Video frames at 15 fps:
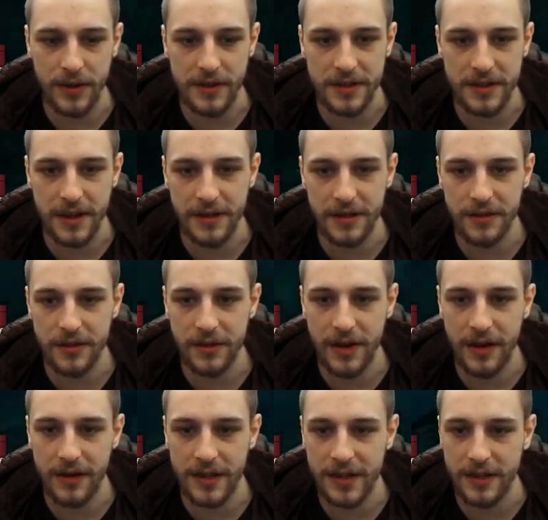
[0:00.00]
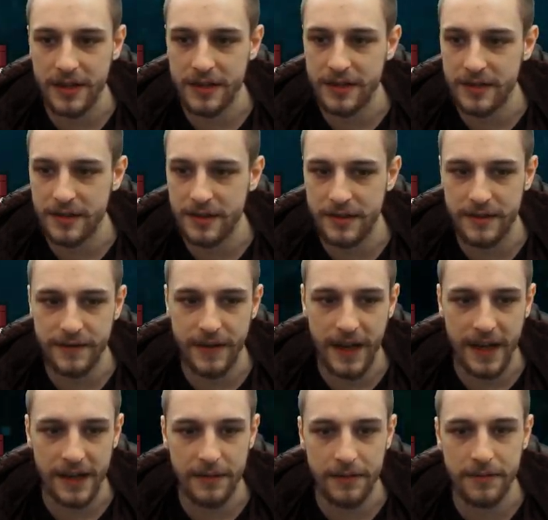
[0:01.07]
There's another dude around here. Let's let's
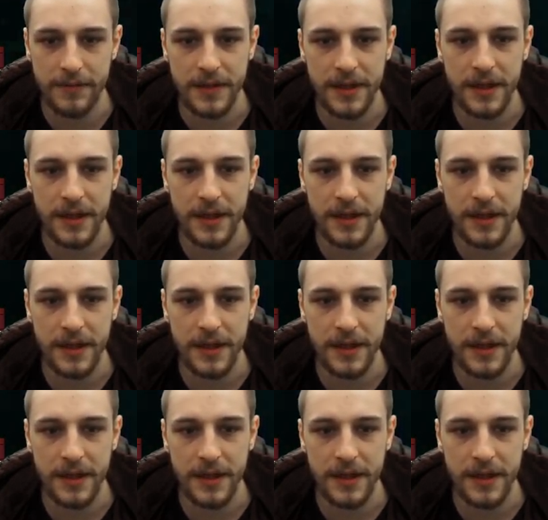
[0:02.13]
find him.